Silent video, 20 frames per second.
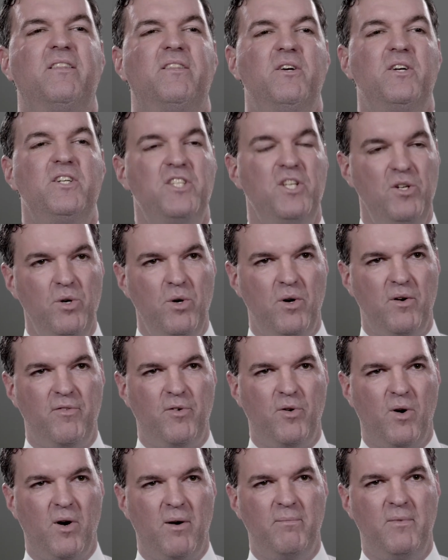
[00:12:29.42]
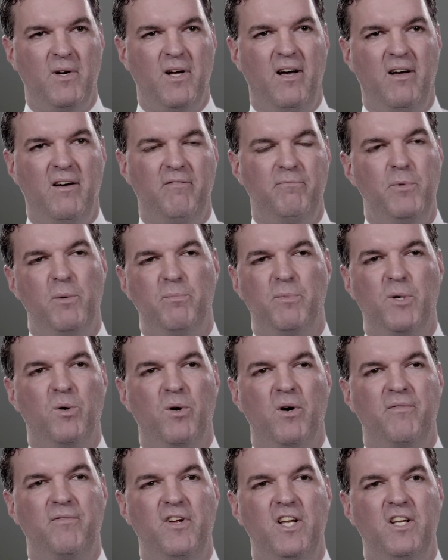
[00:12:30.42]
There is a newer form of
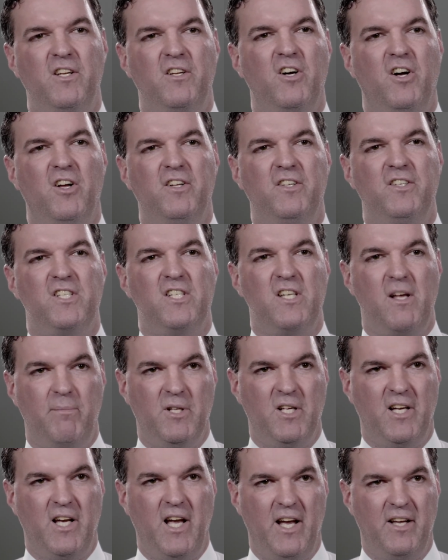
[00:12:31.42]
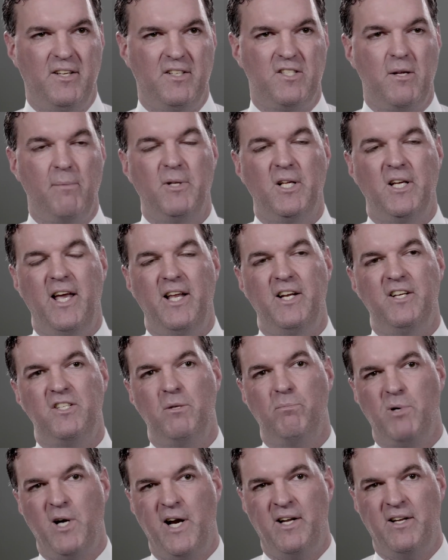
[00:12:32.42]
buprenorphine called Sublicate. Sublicate is
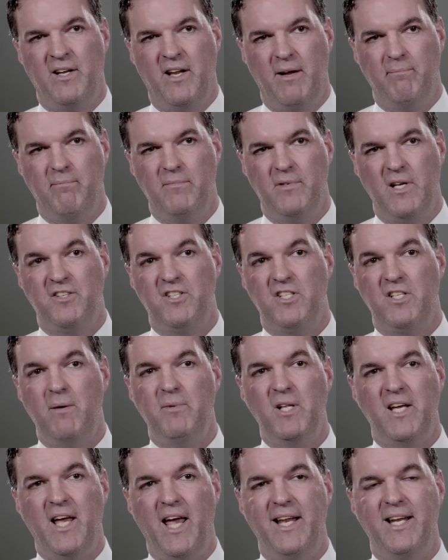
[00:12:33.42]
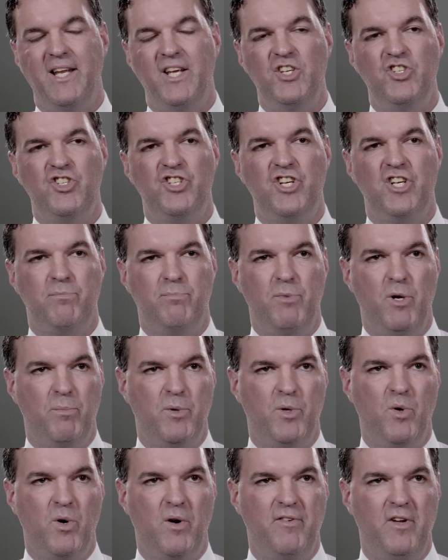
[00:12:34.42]
the brand name. Now, Sublicate is just
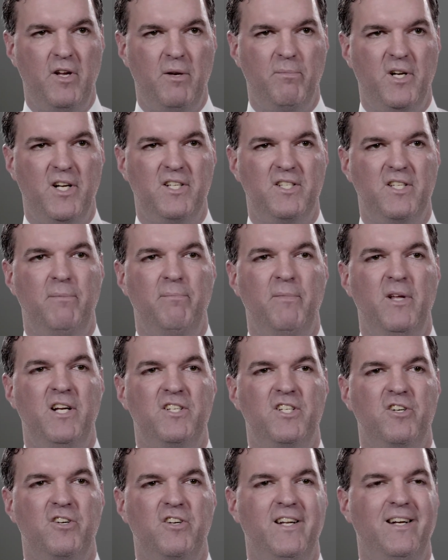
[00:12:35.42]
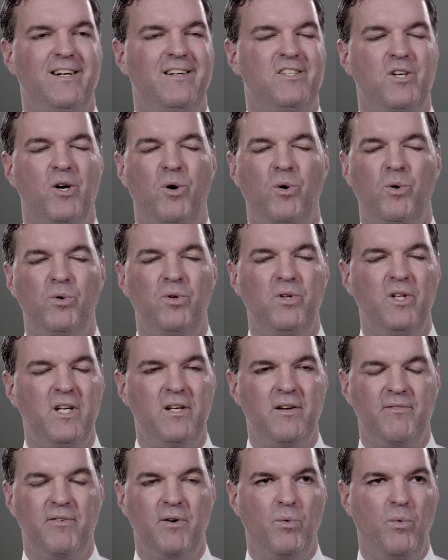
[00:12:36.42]
buprenorphine, but it's administered in a totally
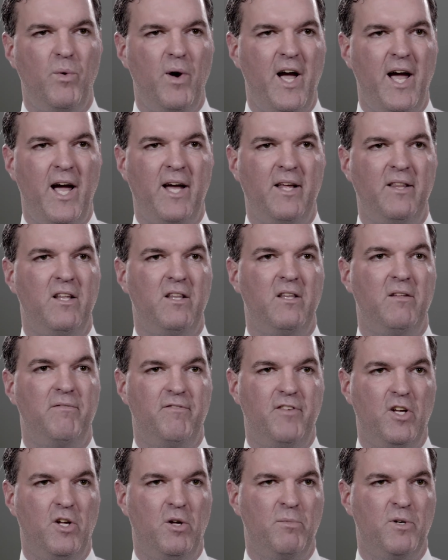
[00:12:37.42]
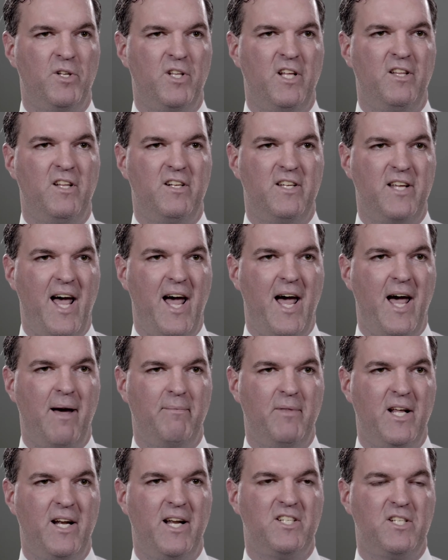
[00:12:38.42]
different way than the film or than the
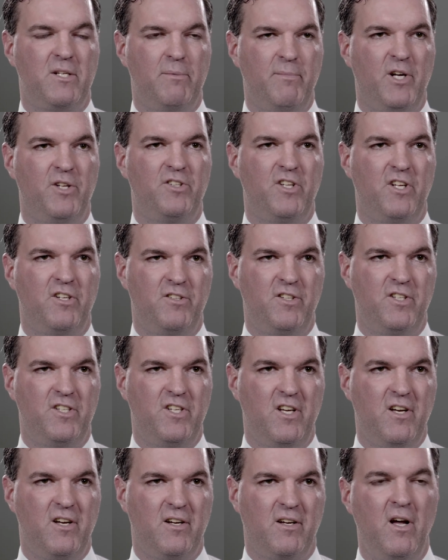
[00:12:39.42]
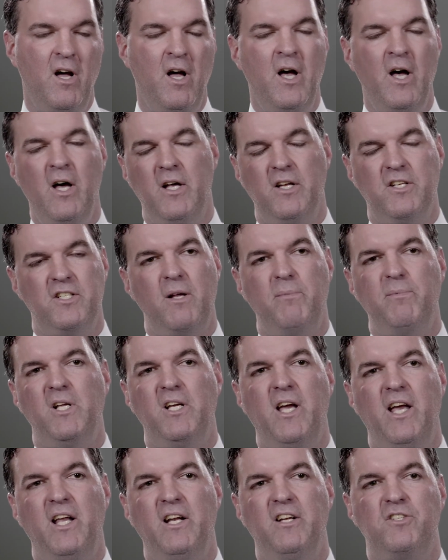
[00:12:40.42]
tab that has to melt under the tongue.
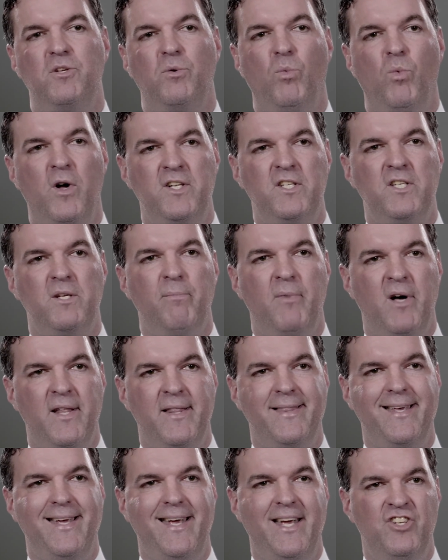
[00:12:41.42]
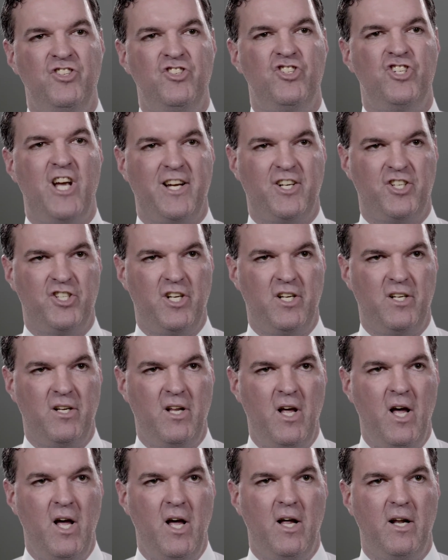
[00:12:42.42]
Sublicate is a once a month injection.
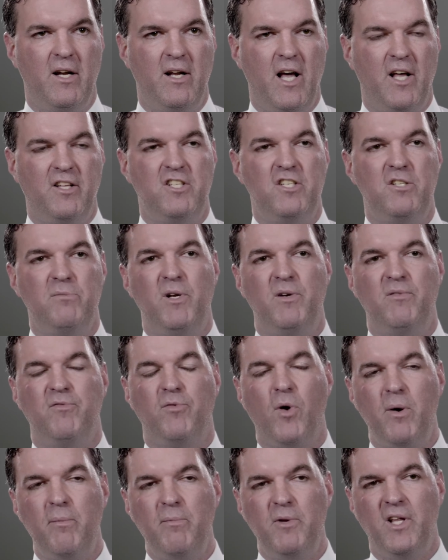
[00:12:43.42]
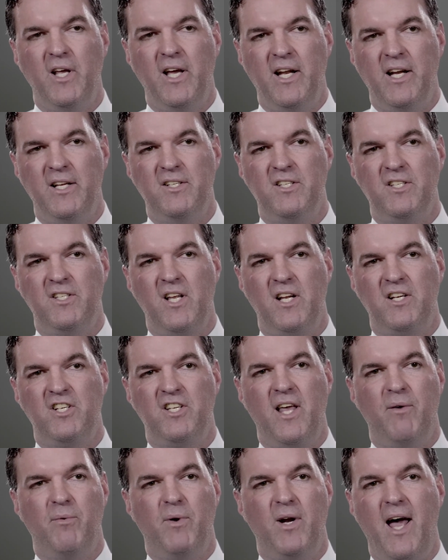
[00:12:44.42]
Now, this has been formulated such
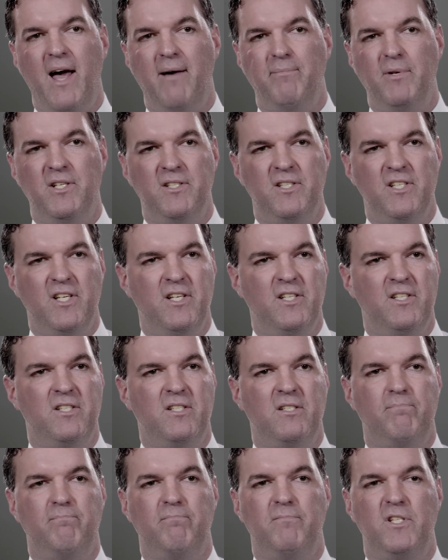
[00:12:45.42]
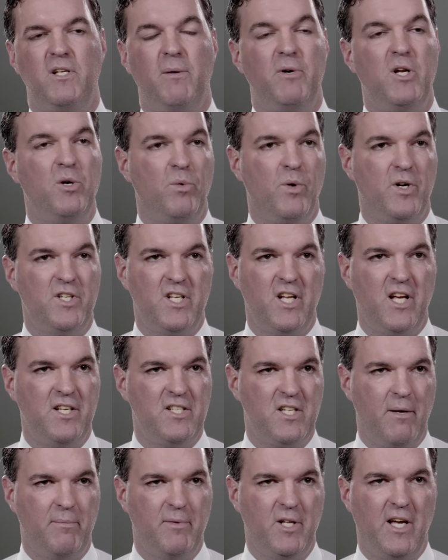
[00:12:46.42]
that what happens is somebody who wants to get
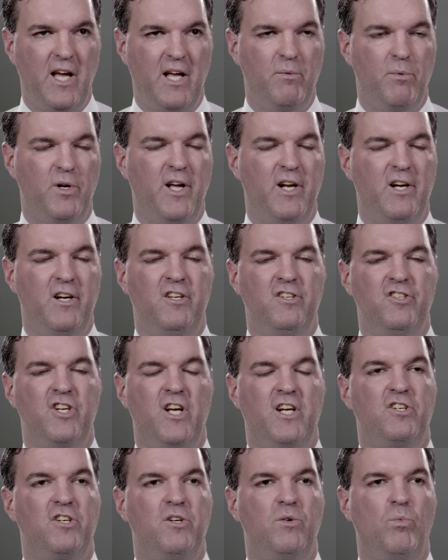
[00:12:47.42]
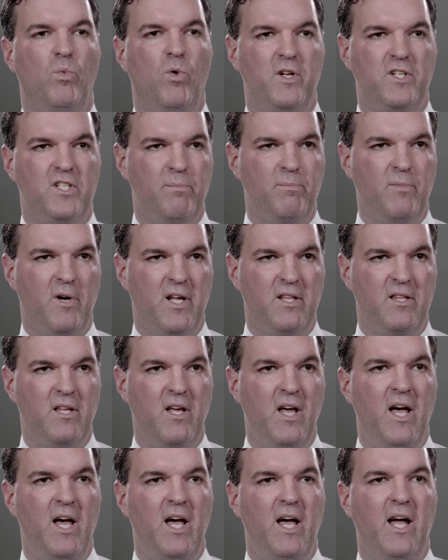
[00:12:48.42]
Sublicate will get an injection once a month.
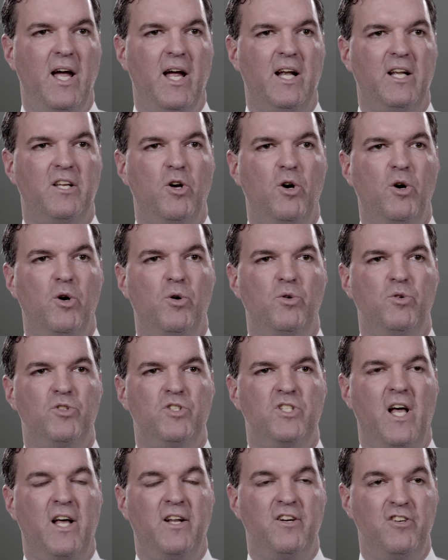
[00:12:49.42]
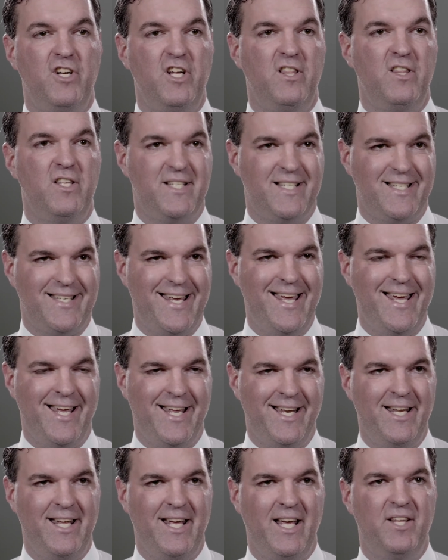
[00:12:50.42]
It goes underneath the
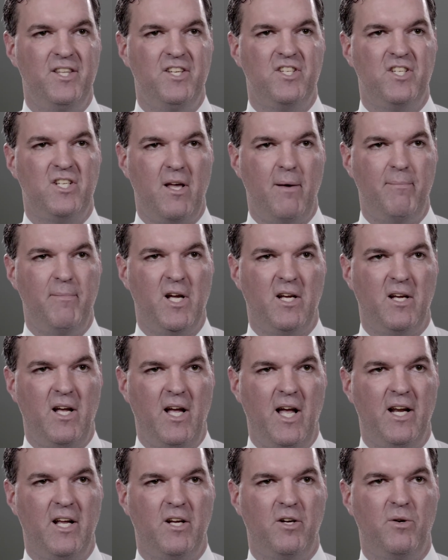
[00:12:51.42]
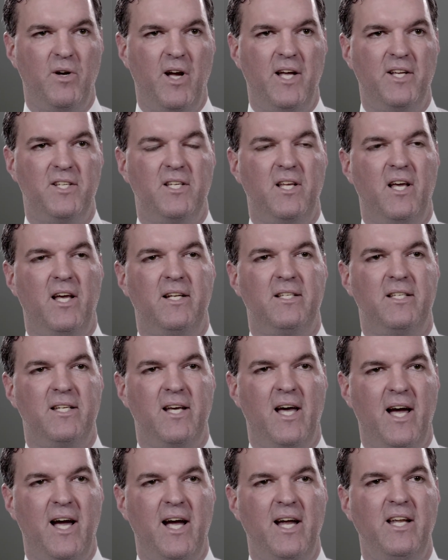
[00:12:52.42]
skin in the stomach and it creates a
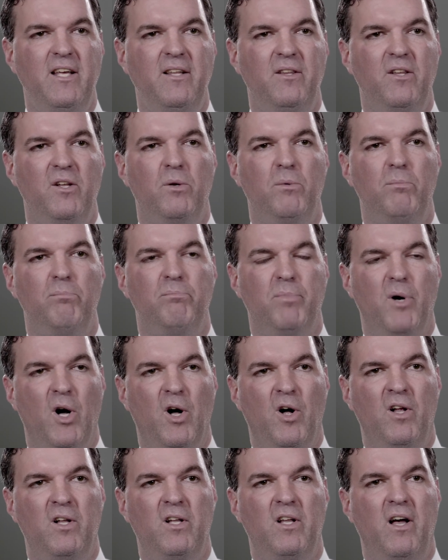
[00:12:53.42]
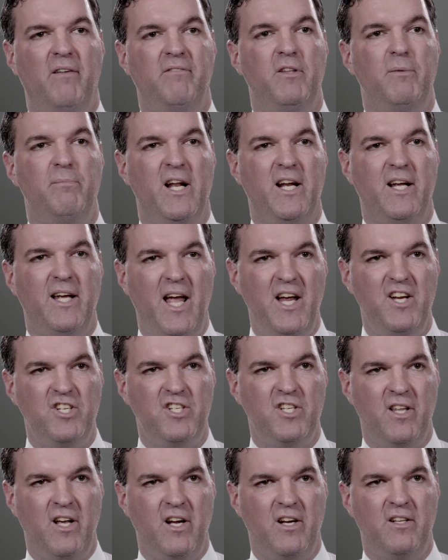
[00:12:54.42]
tiny little ball of the
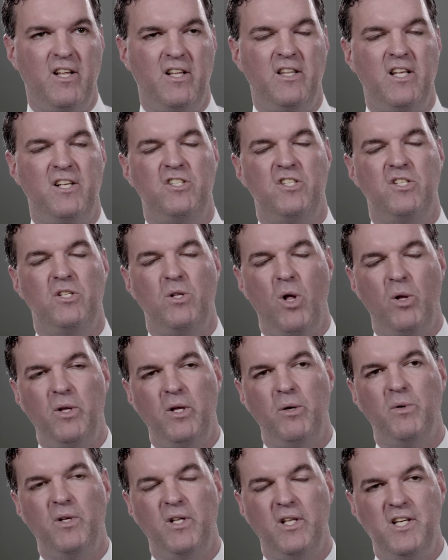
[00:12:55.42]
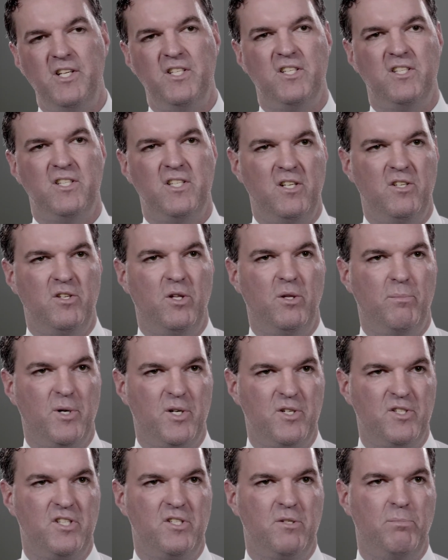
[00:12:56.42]
medication there that then slowly releases into the
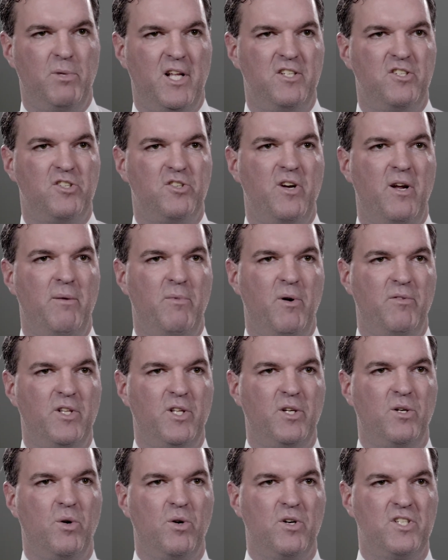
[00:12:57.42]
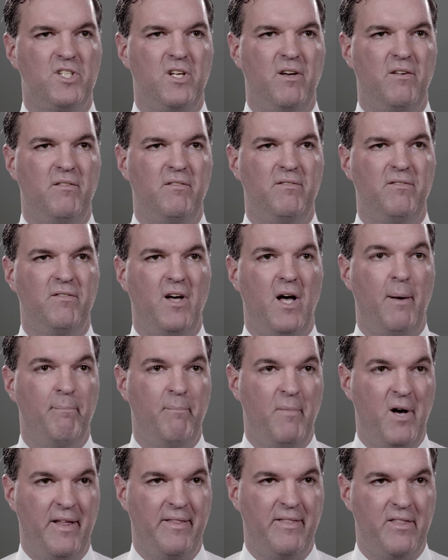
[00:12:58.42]
person's bloodstream over the course of a
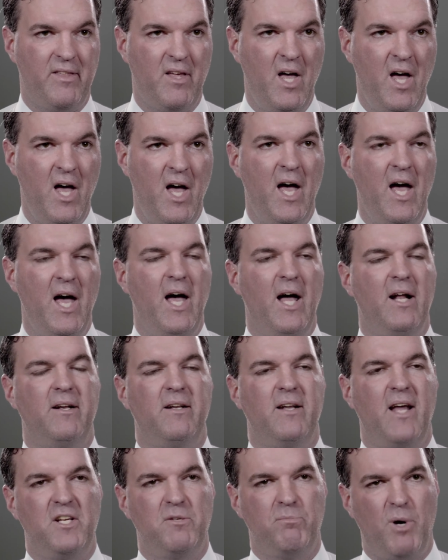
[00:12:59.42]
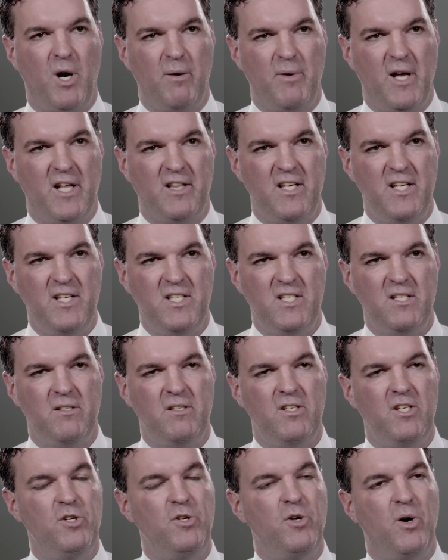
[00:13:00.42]
month. Nice part about this,
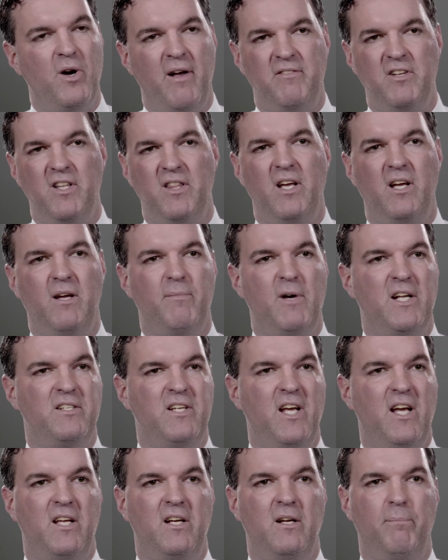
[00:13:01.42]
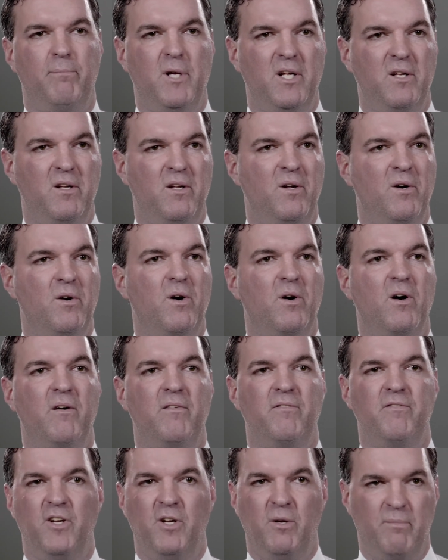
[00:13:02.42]
you don't have to think about taking a pill or a
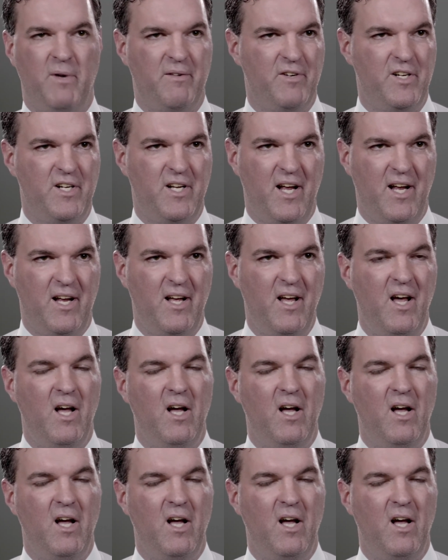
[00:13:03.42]
film every day.